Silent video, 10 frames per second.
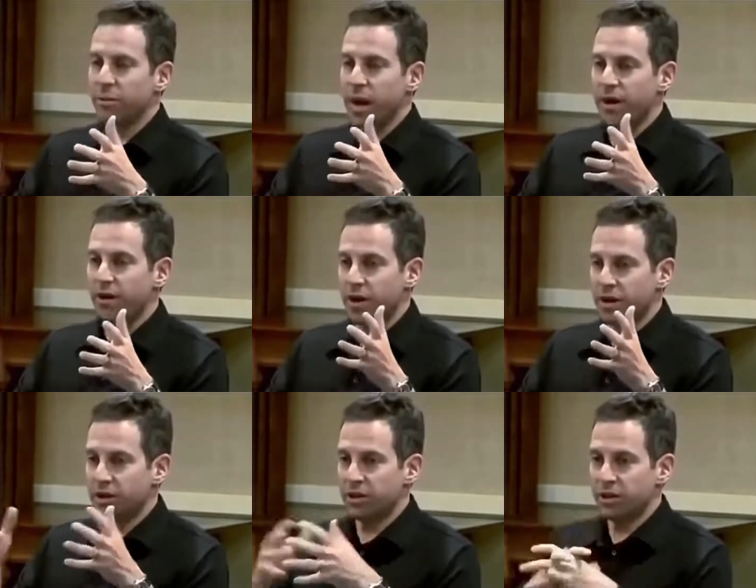matter and
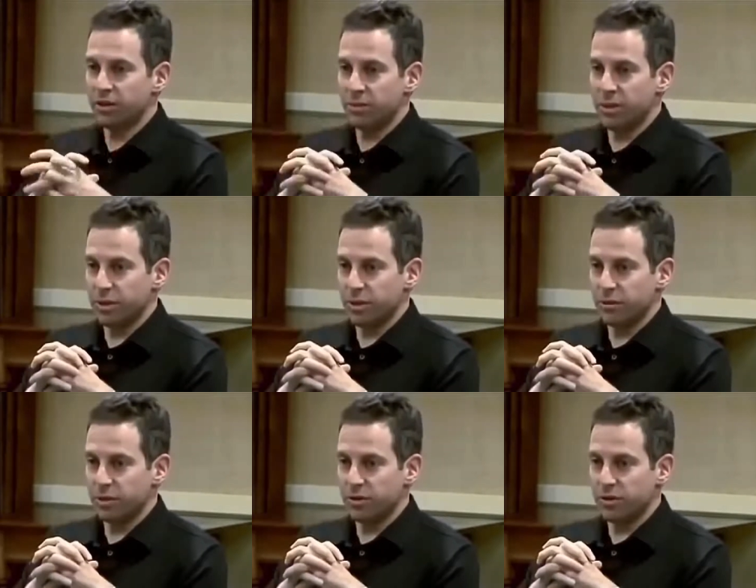energy in the
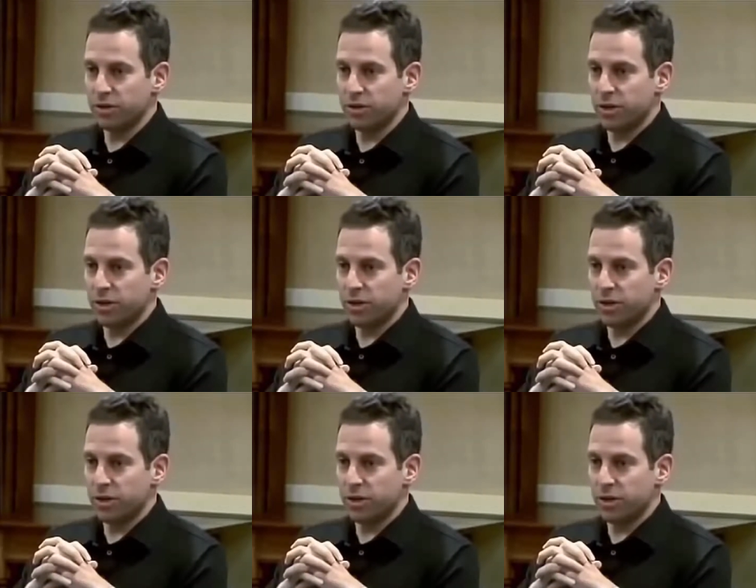universe.